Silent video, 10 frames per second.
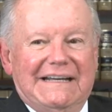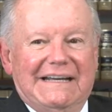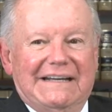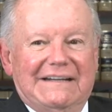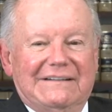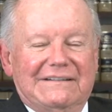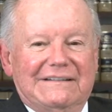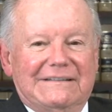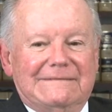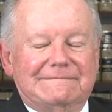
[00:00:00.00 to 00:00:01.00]
And
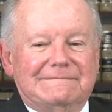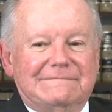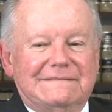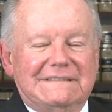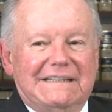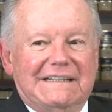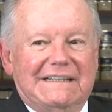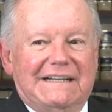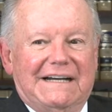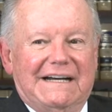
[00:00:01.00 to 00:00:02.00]
uh,
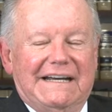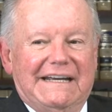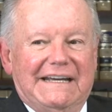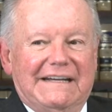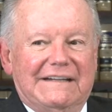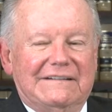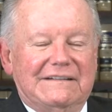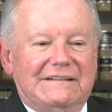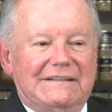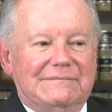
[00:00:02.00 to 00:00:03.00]
I
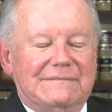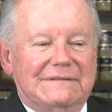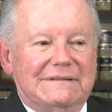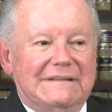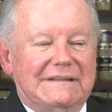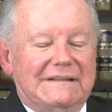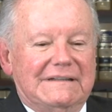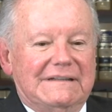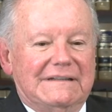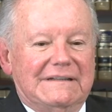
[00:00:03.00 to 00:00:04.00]
had uh,
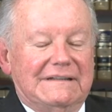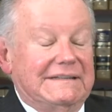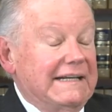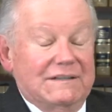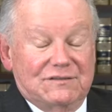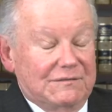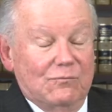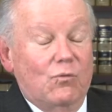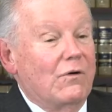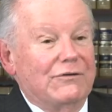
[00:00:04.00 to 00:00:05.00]
uh dated
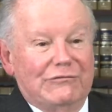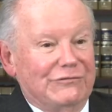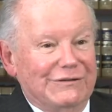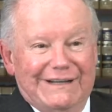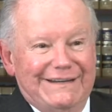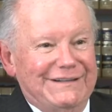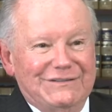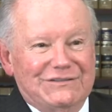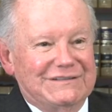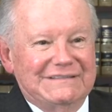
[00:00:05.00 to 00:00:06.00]
some wonderful
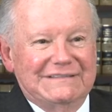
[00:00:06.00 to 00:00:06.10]
ladies,